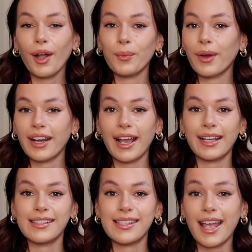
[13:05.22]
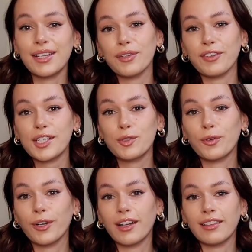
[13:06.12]
are what I tend to reach
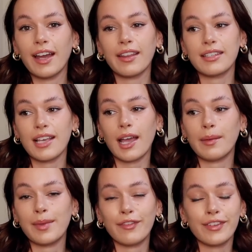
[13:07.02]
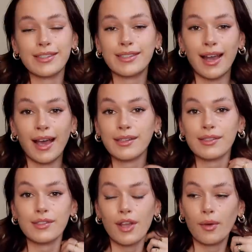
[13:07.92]
for a lot of the time if it's
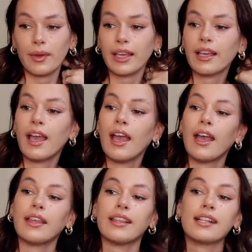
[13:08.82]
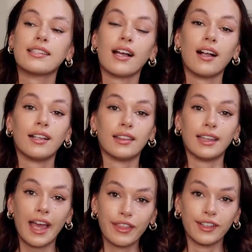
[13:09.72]
not snowing, and that's a
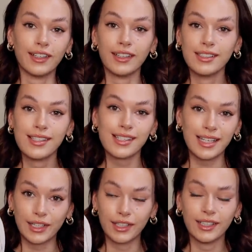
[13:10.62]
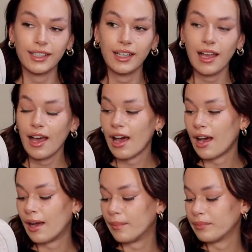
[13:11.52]
leather sneaker.
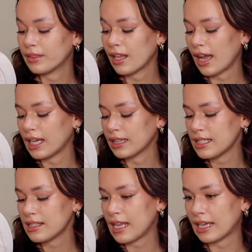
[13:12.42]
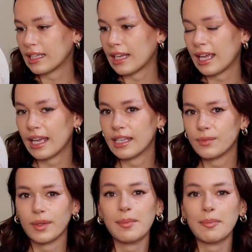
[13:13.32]
Um, I got these
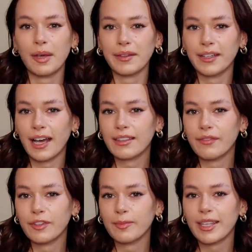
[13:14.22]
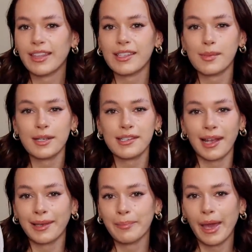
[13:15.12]
secondhand, well, my brother got them for me. These are my
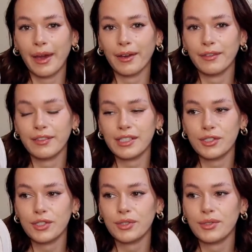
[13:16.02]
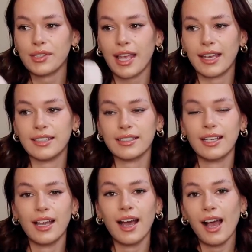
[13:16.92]
second pair of these shoes, and
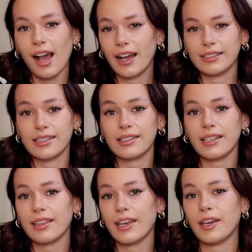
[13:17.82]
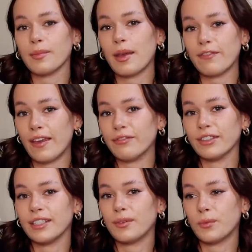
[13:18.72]
honestly, they are my
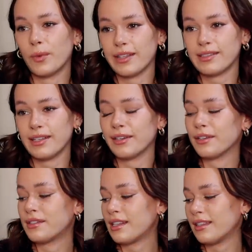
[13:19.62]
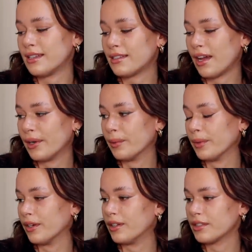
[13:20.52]
favorite white sneakers in the entire
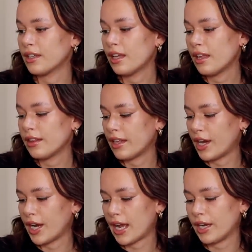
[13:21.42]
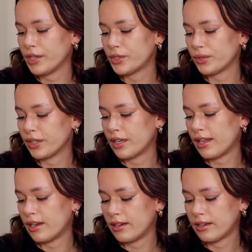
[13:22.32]
world. They're Air
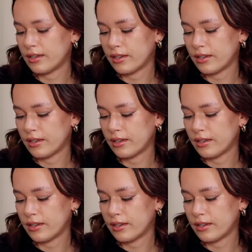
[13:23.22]
Jordan,